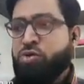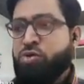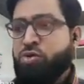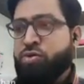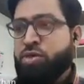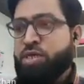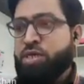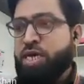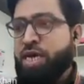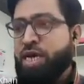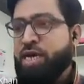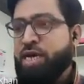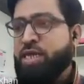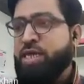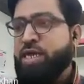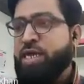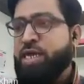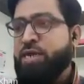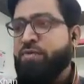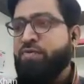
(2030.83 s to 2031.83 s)
so
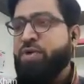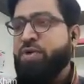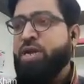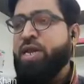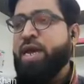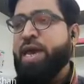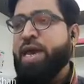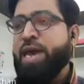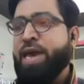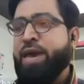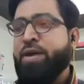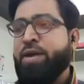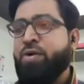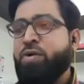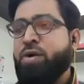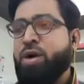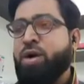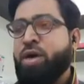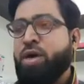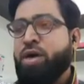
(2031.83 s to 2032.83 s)
there it will
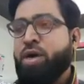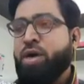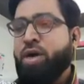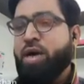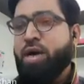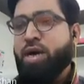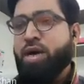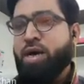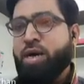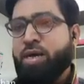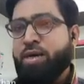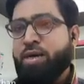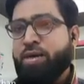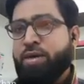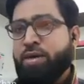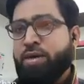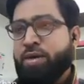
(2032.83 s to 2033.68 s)
have a